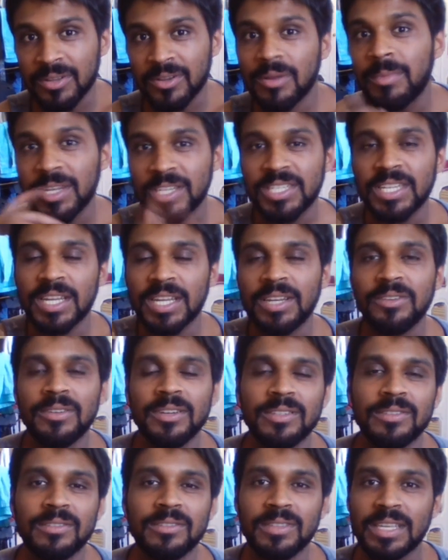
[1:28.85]
comment and share, do all
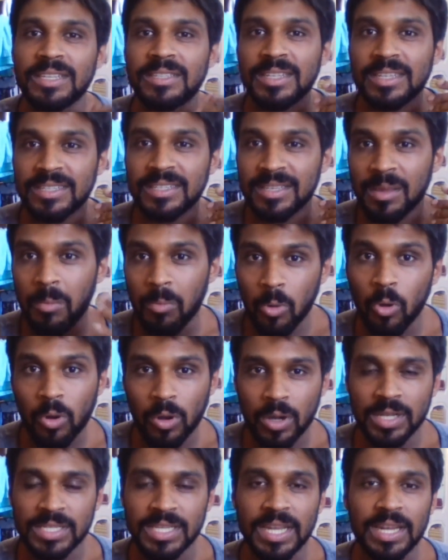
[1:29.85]
those good things here to see more
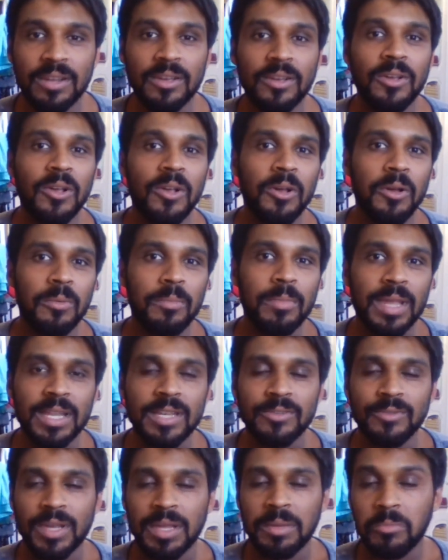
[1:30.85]
content from me
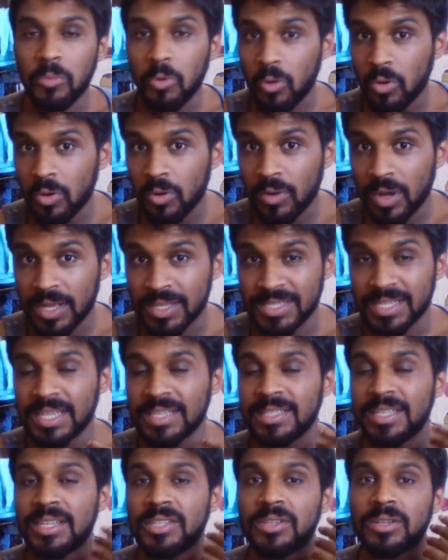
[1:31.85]
doing more
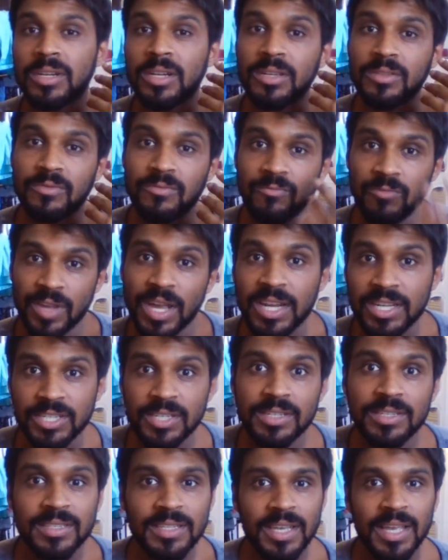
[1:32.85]
Assassination Classroom
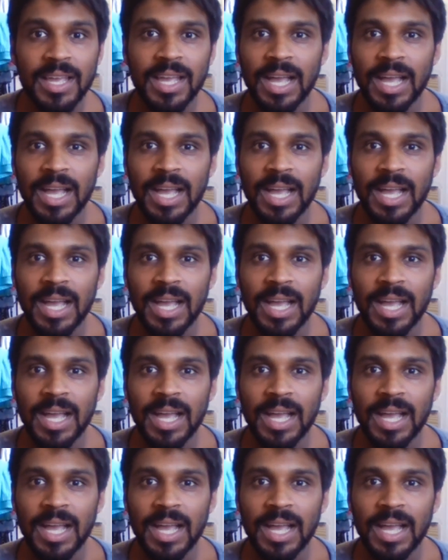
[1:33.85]
reactions.